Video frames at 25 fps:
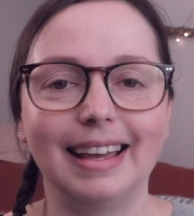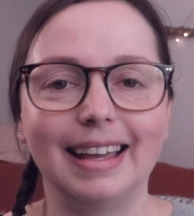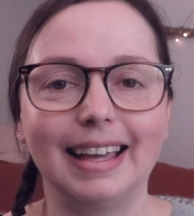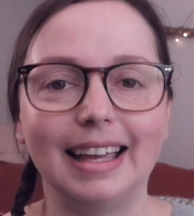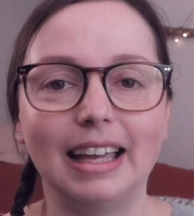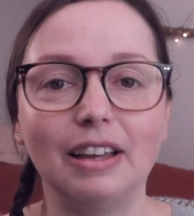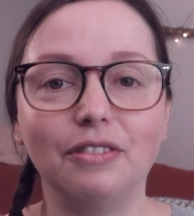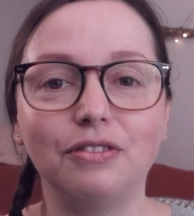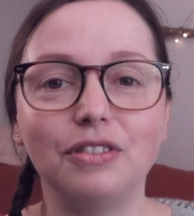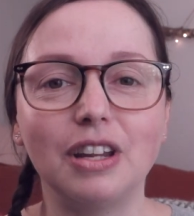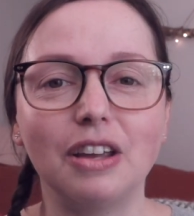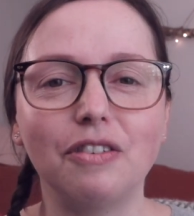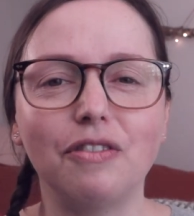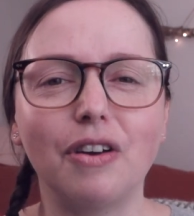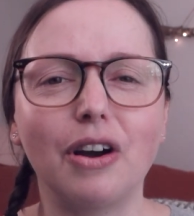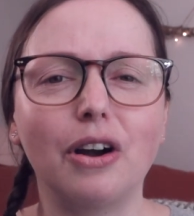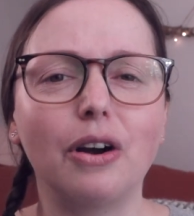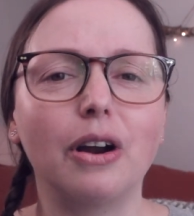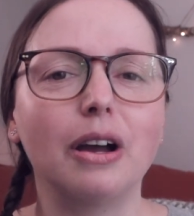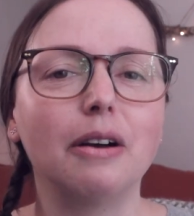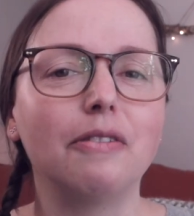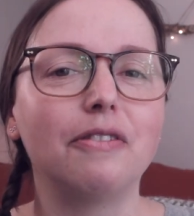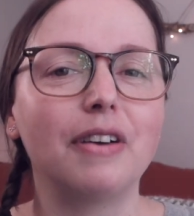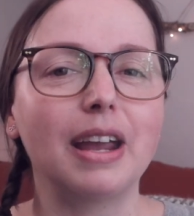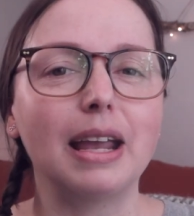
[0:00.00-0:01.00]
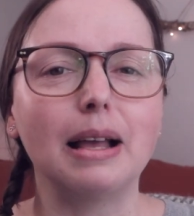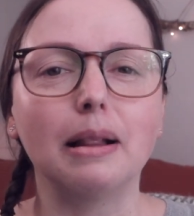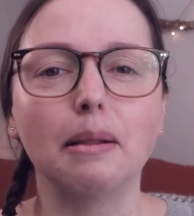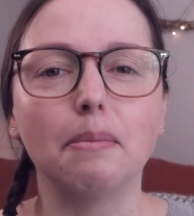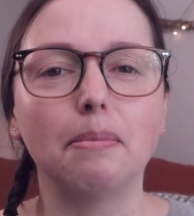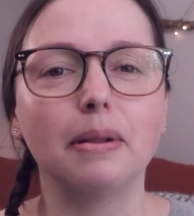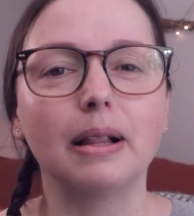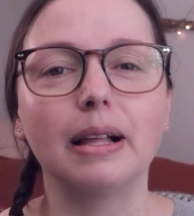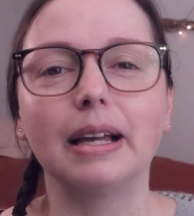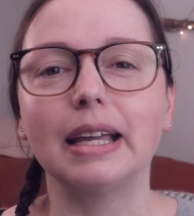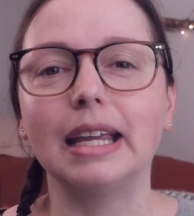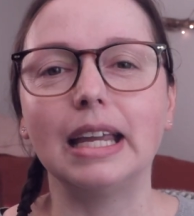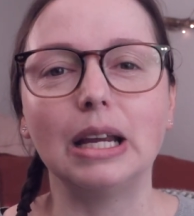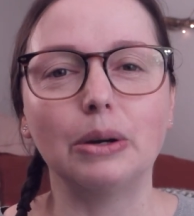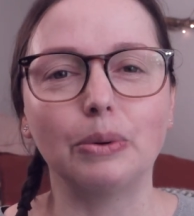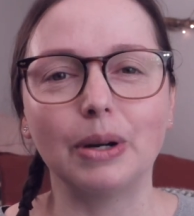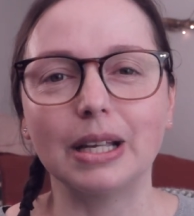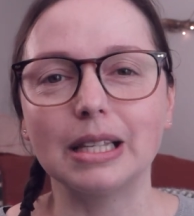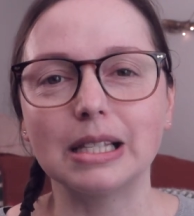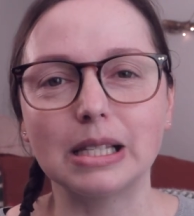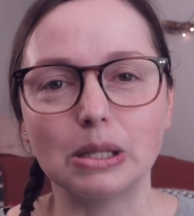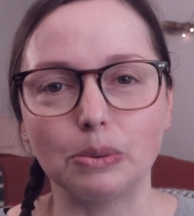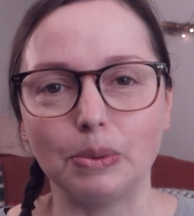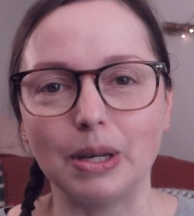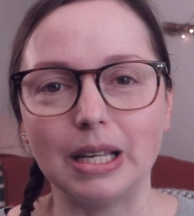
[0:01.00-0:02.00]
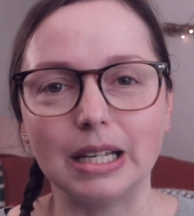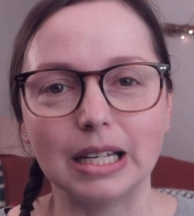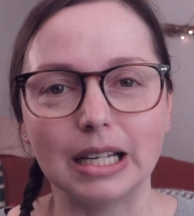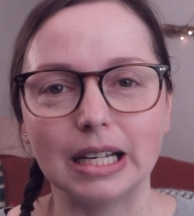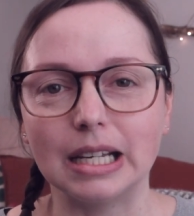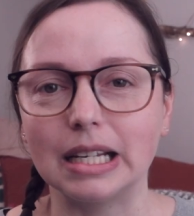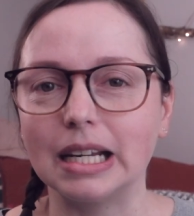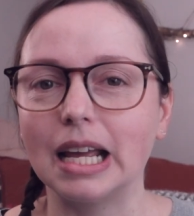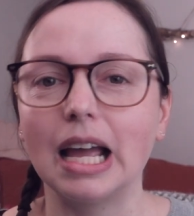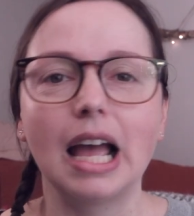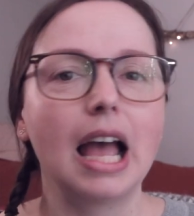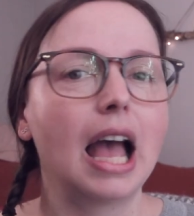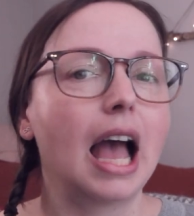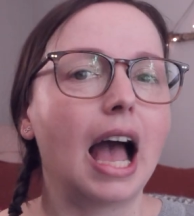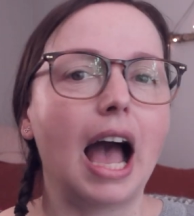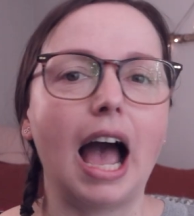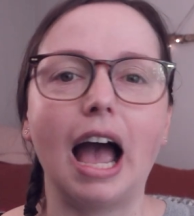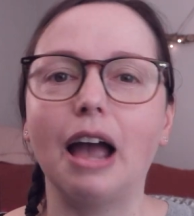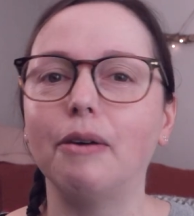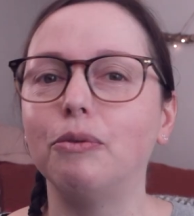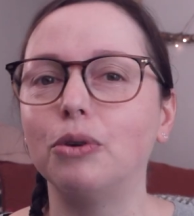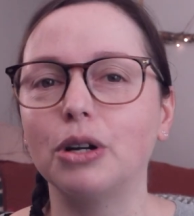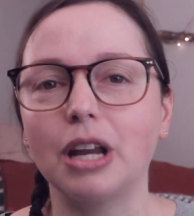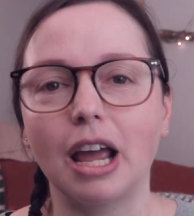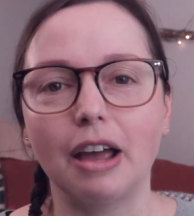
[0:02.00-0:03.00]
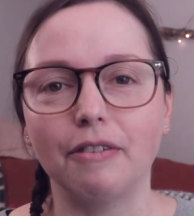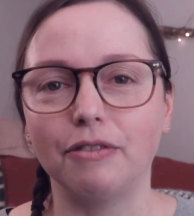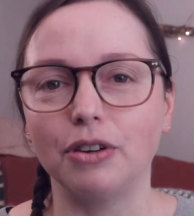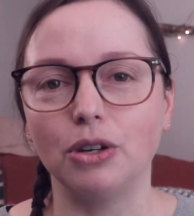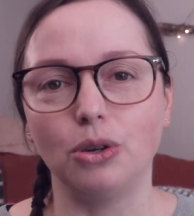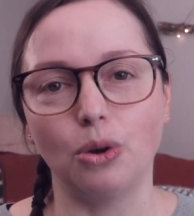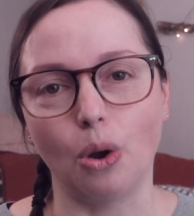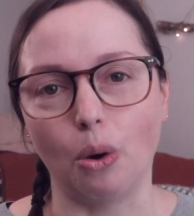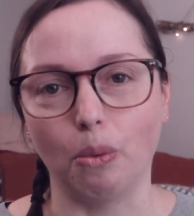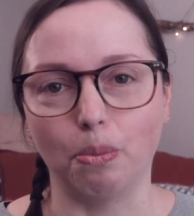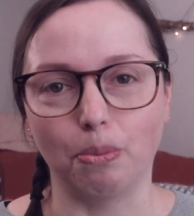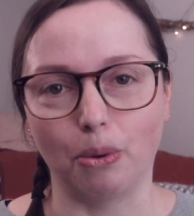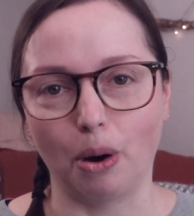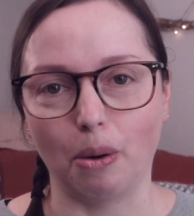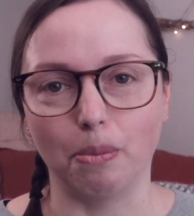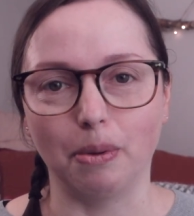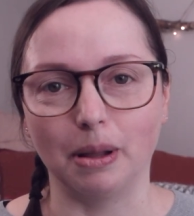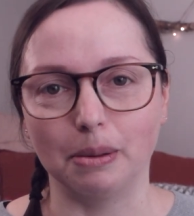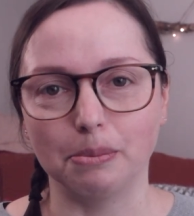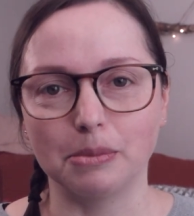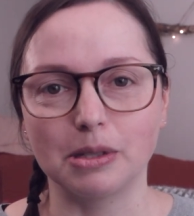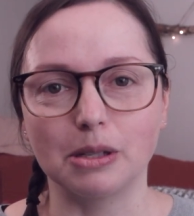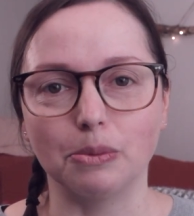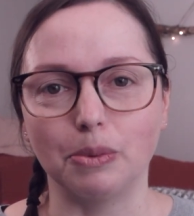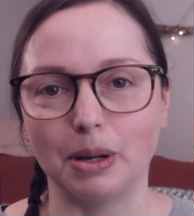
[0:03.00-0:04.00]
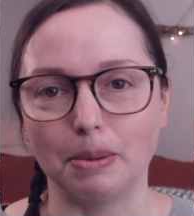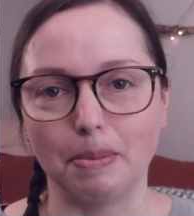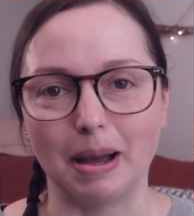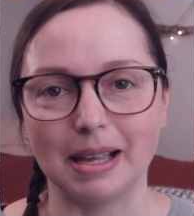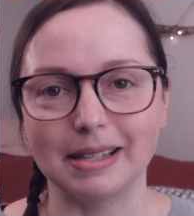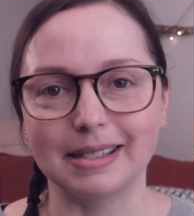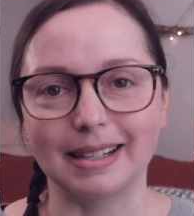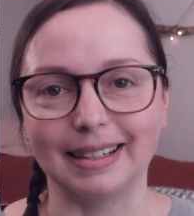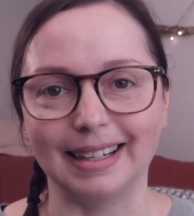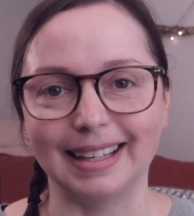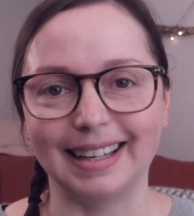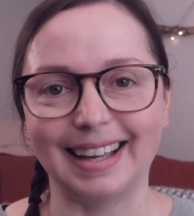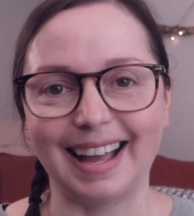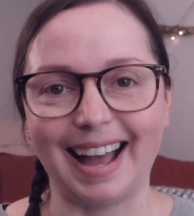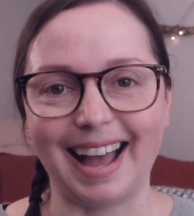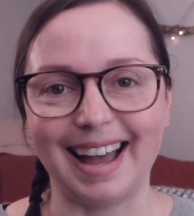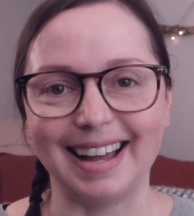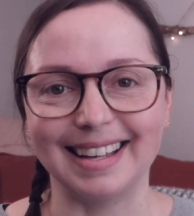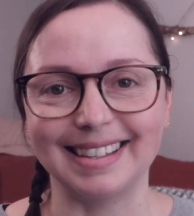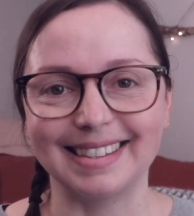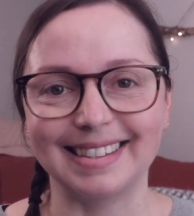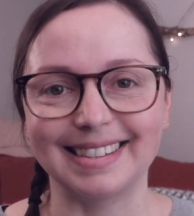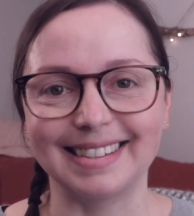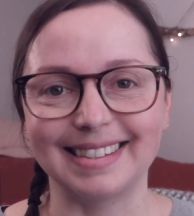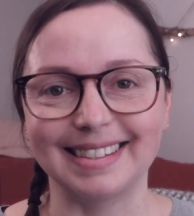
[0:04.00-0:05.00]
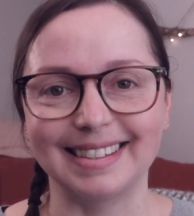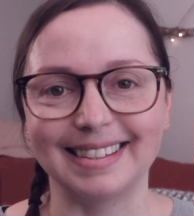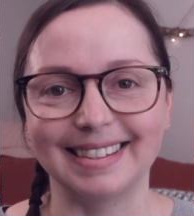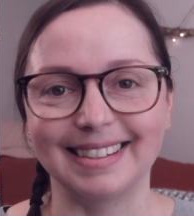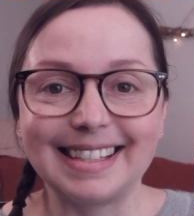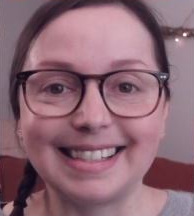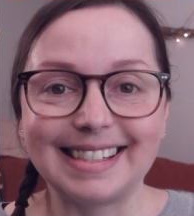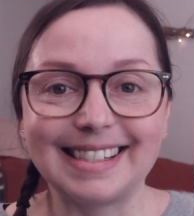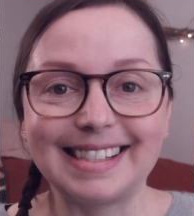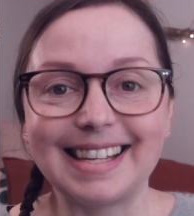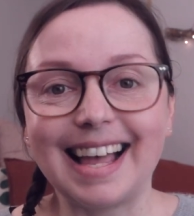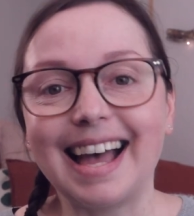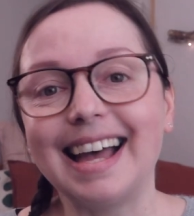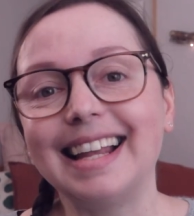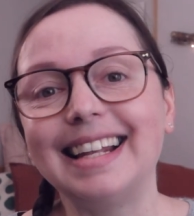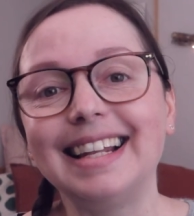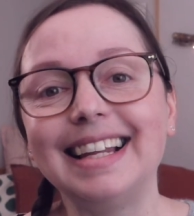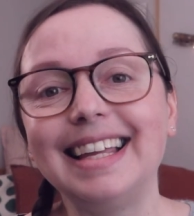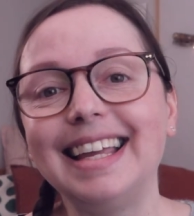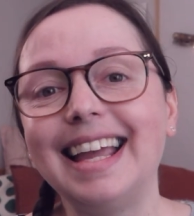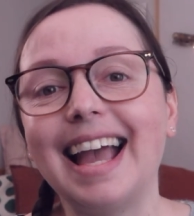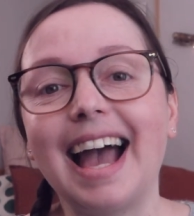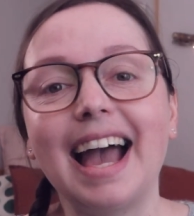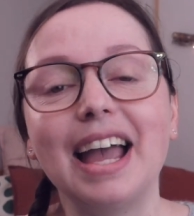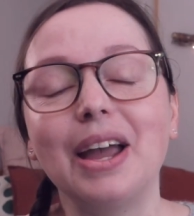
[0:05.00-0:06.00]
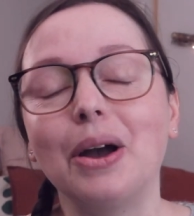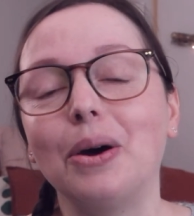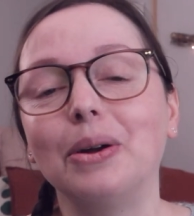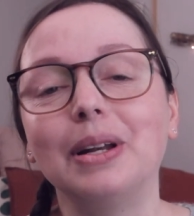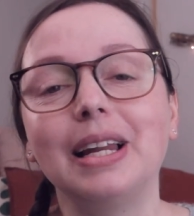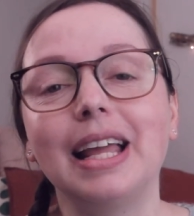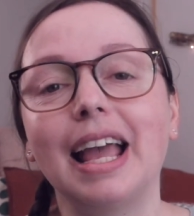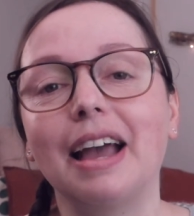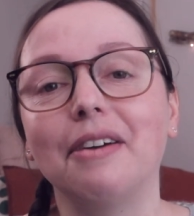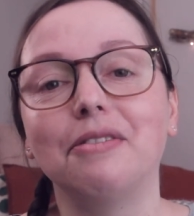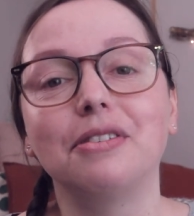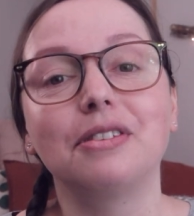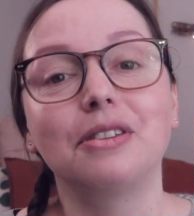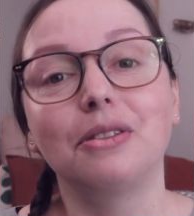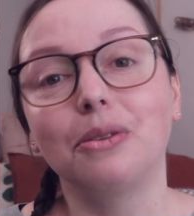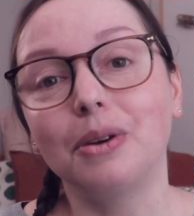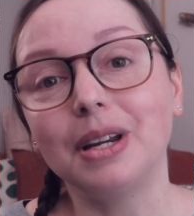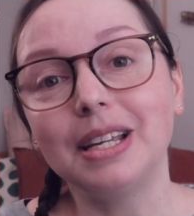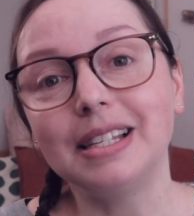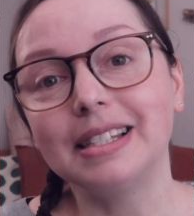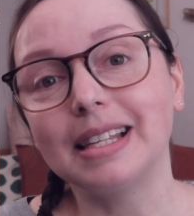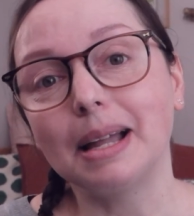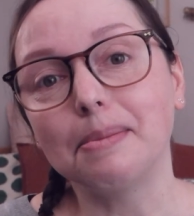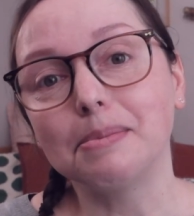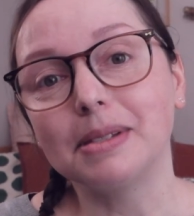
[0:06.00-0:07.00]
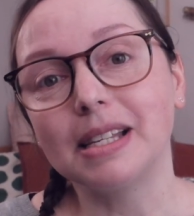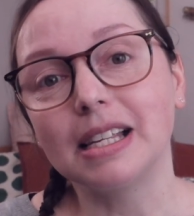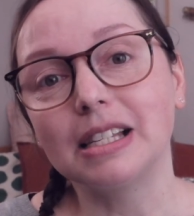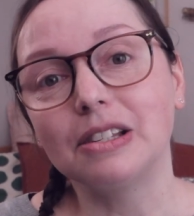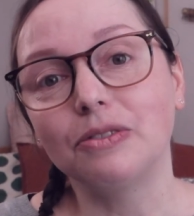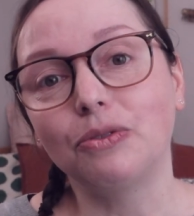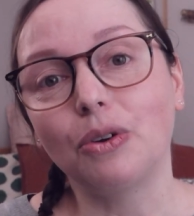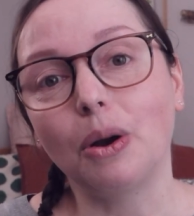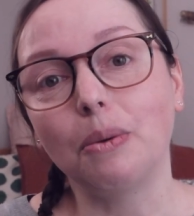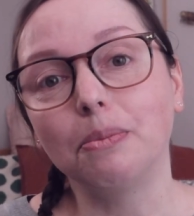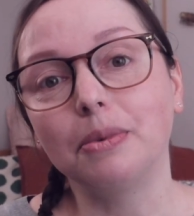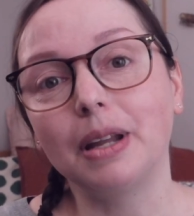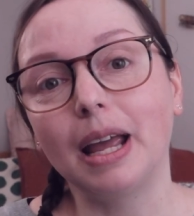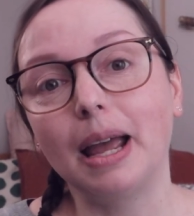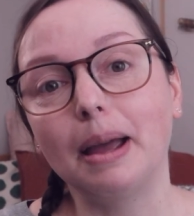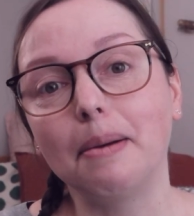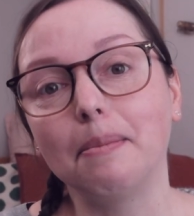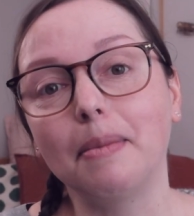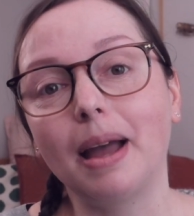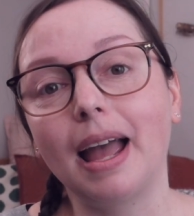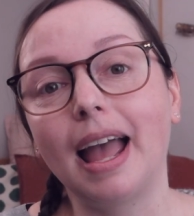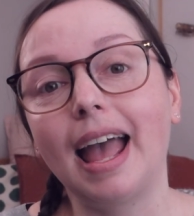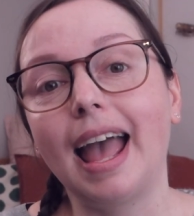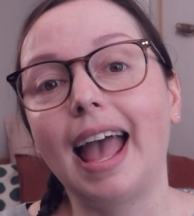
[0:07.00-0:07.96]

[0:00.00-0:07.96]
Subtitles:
If they were available here in Sweden, I would have no problems with masculine cards. Sadly, I only have 3 stamp sets from them,